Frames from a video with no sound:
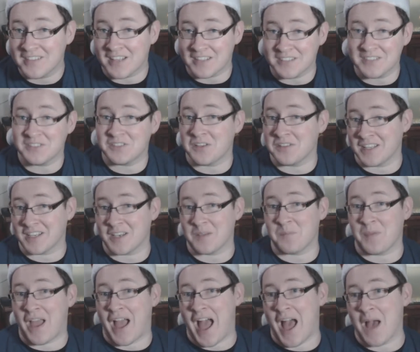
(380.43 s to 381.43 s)
doesn't sound like it'd
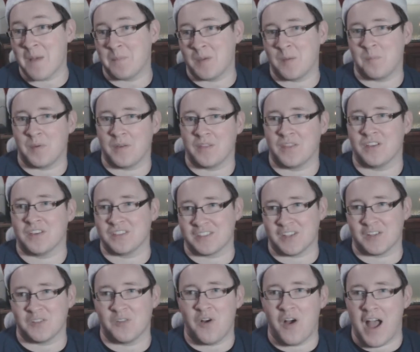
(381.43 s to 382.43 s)
be happy, but there's
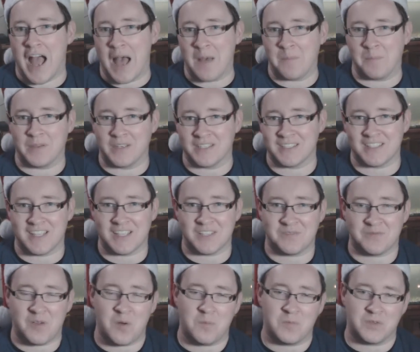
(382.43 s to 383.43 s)
a lot of happiness in this
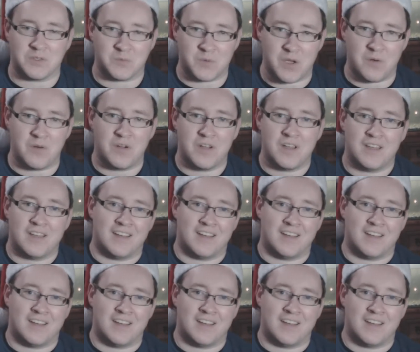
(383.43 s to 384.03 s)
film as well,